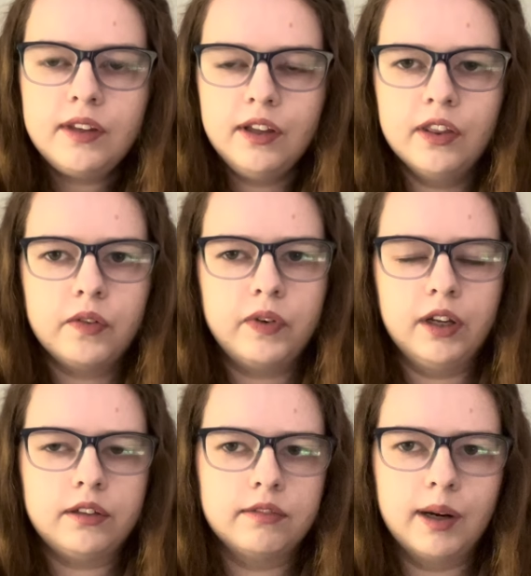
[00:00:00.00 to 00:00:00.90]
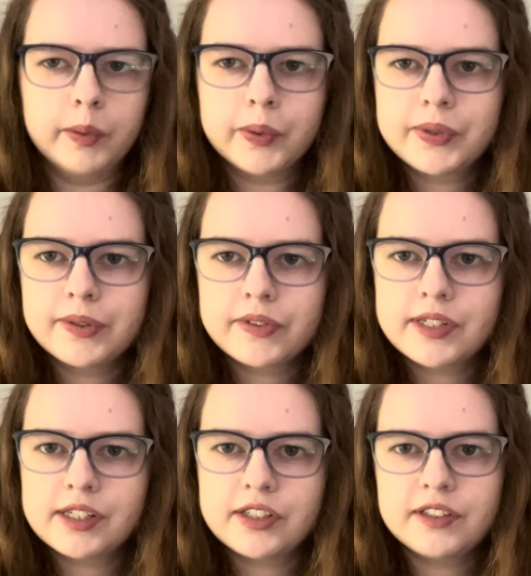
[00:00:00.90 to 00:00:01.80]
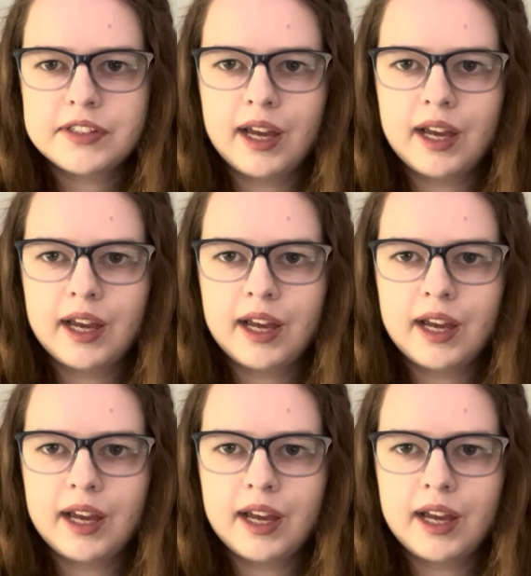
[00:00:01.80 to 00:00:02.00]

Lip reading: in the first round or two of stitches